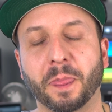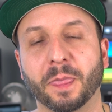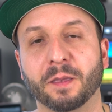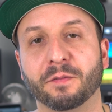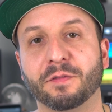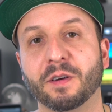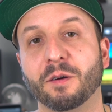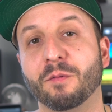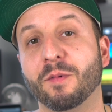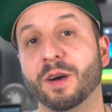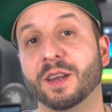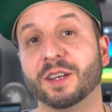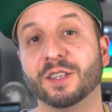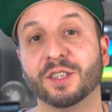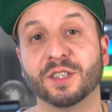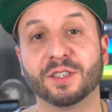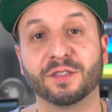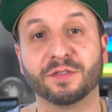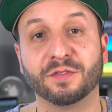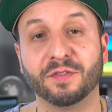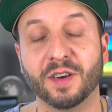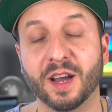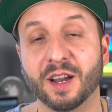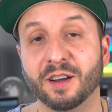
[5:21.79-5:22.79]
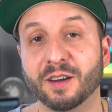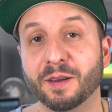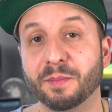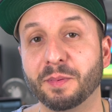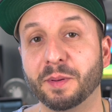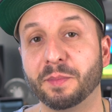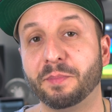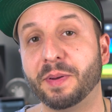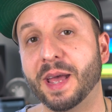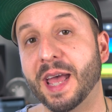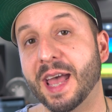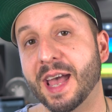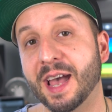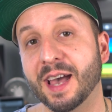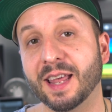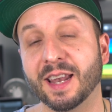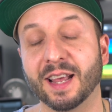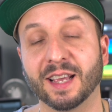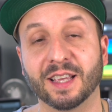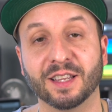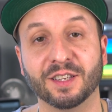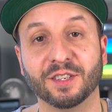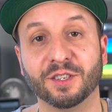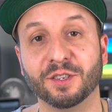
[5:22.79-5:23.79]
If I want to just fire up a pad,
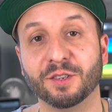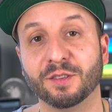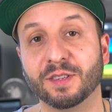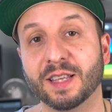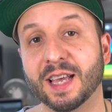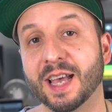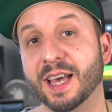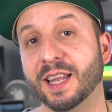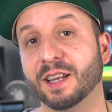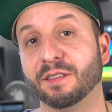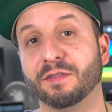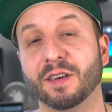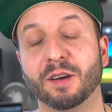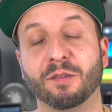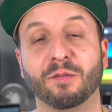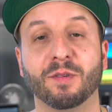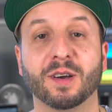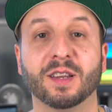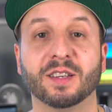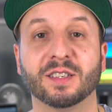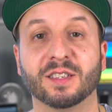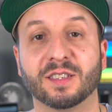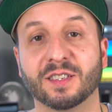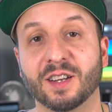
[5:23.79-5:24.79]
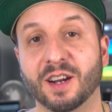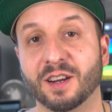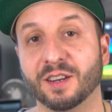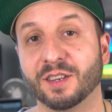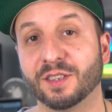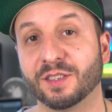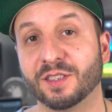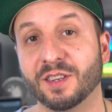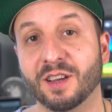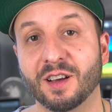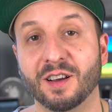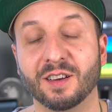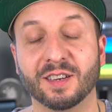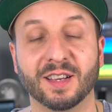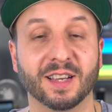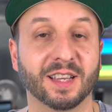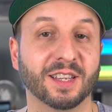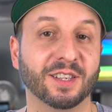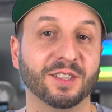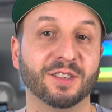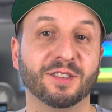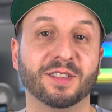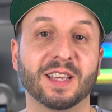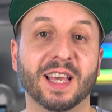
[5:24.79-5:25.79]
I can do that. If I want to start a song, I
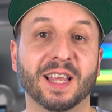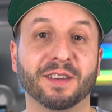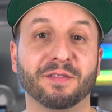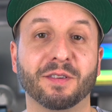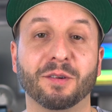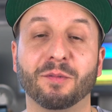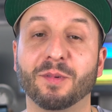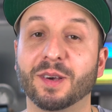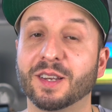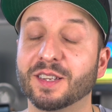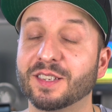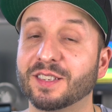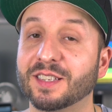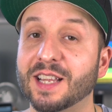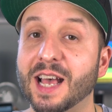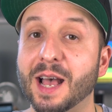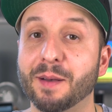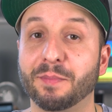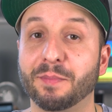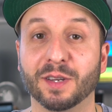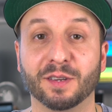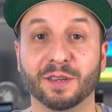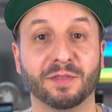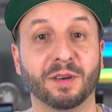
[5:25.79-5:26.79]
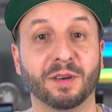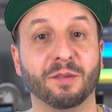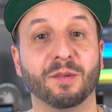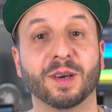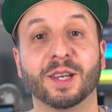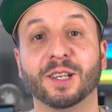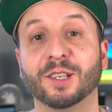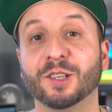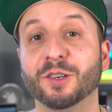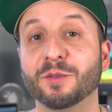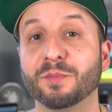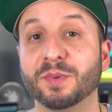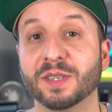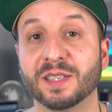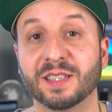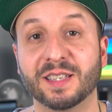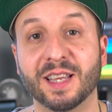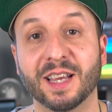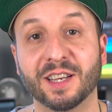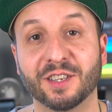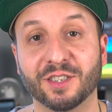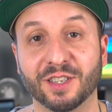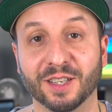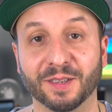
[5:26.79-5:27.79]
can do that. If I want to stop it, if I want to loop a
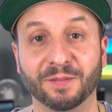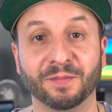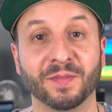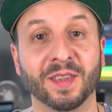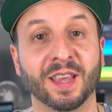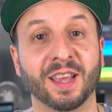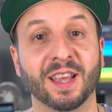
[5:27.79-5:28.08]
section,